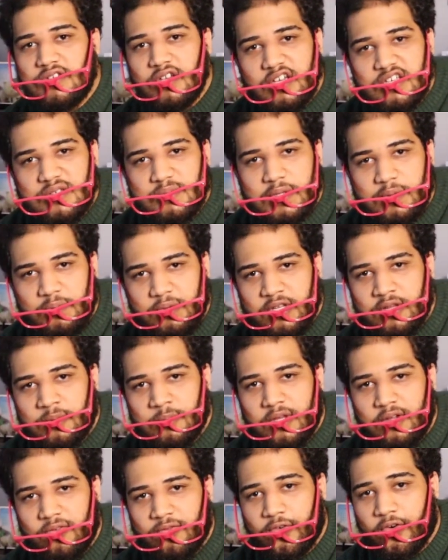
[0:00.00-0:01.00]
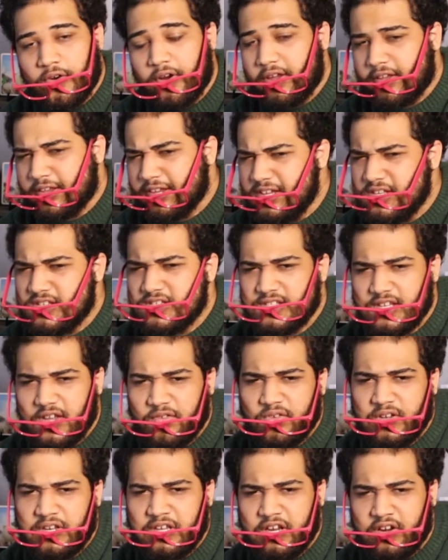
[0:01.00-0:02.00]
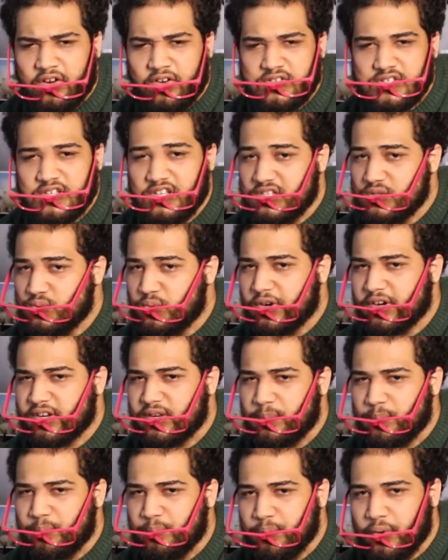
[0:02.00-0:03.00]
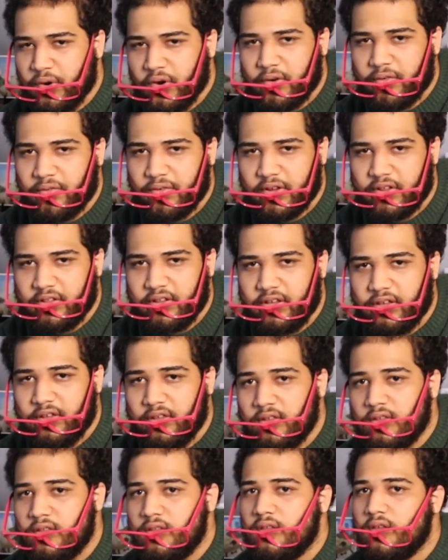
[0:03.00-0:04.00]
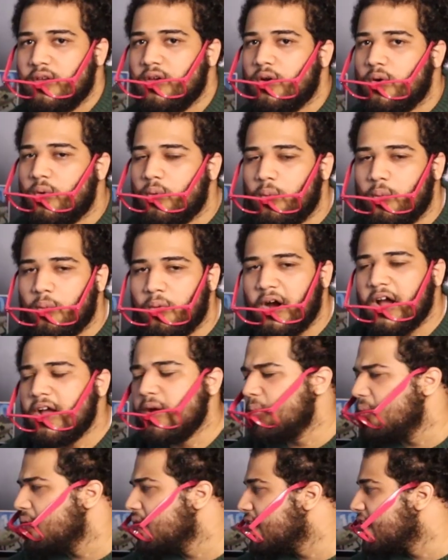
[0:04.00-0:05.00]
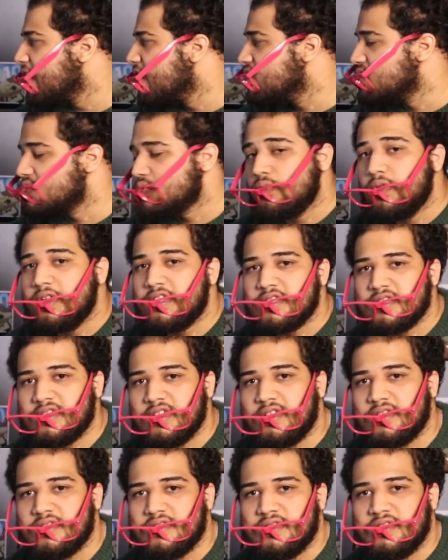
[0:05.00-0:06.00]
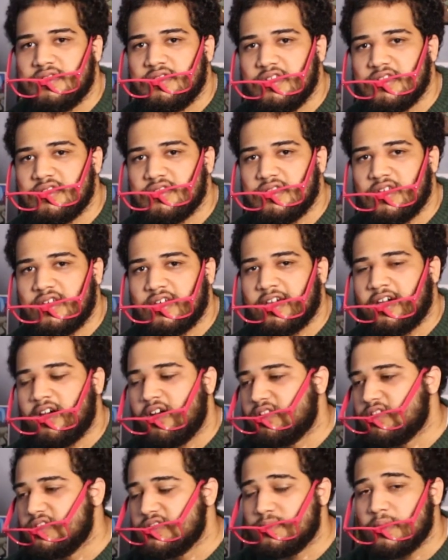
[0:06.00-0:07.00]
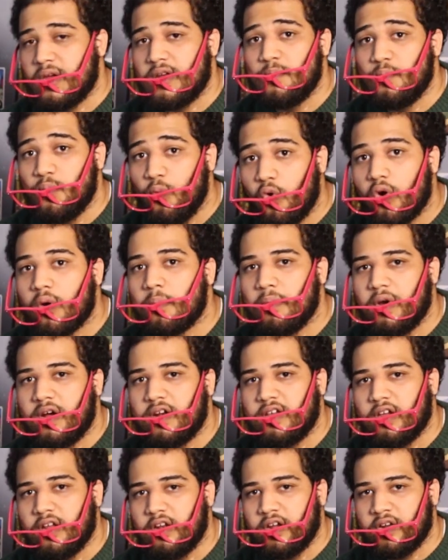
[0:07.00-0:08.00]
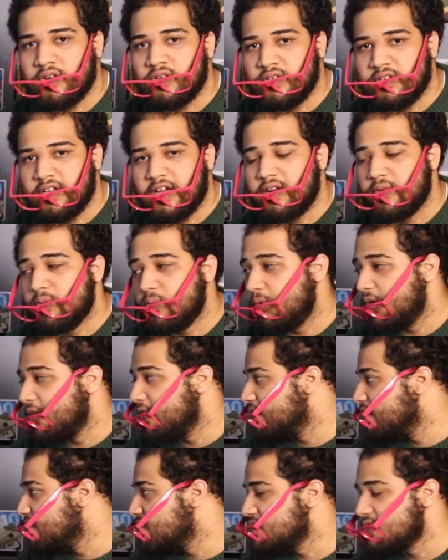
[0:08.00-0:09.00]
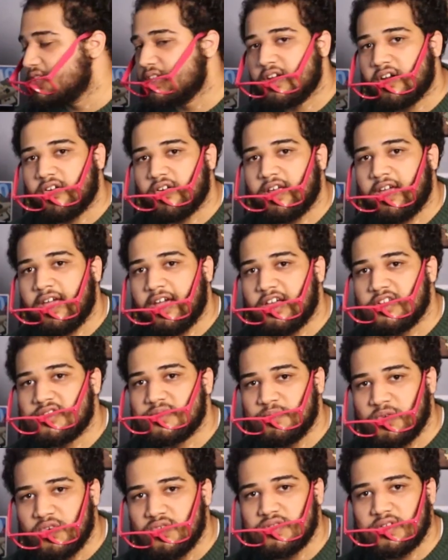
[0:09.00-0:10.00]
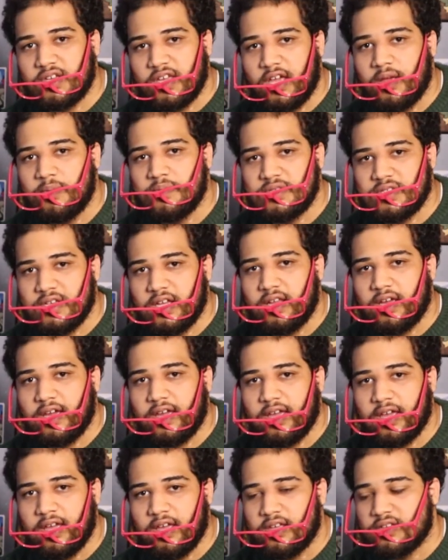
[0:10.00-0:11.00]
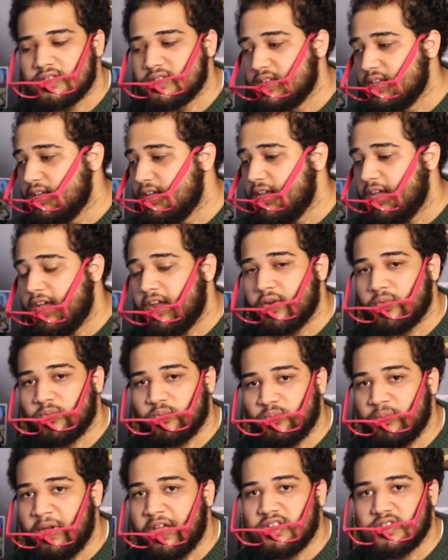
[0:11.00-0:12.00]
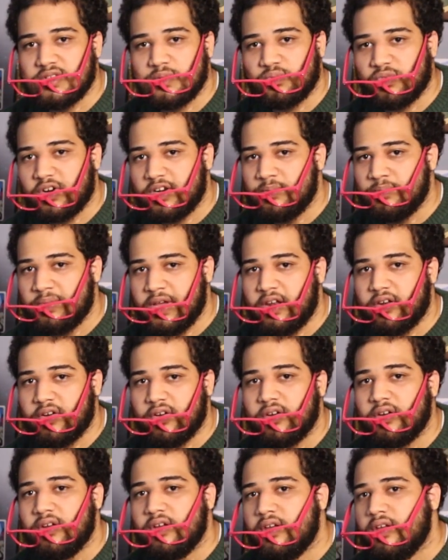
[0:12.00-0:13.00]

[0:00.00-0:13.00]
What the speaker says: thing has been with me for at least 7 years, and it's worked perfectly. Why would I switch this thing out to spend more money on internet when this thing already has most of the games Stadia has, and makes them run better?